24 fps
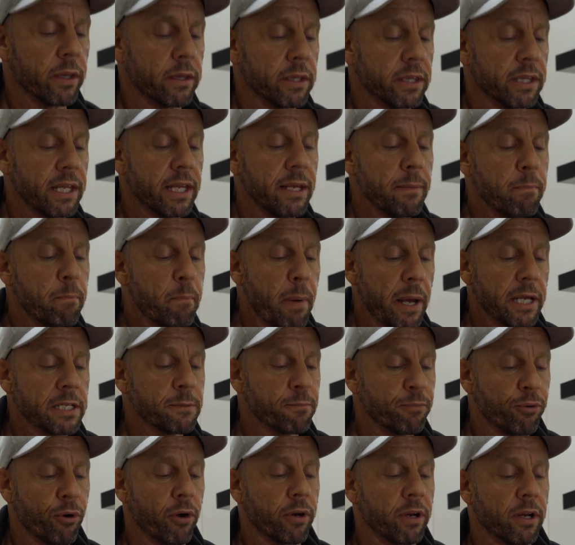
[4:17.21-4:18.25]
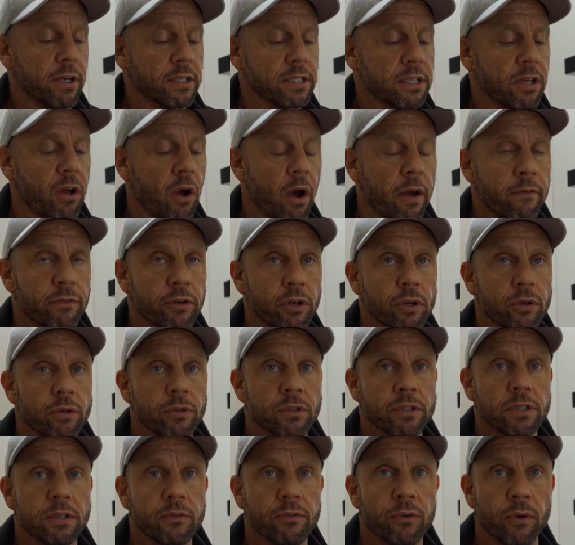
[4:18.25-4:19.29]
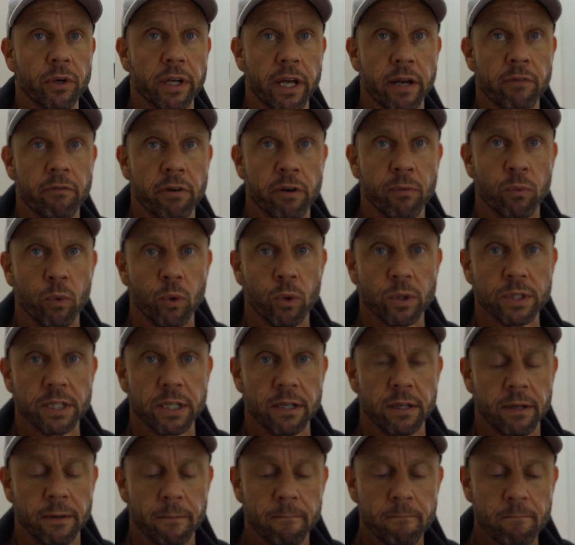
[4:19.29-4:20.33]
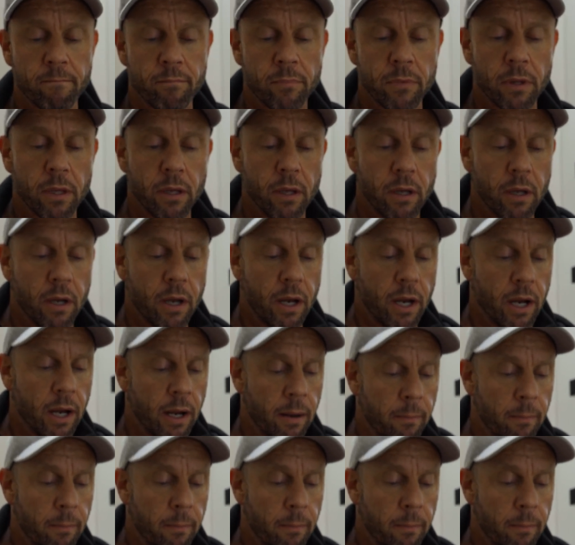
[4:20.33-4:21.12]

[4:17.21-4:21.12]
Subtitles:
of the best products I've used for getting rid of water. I also do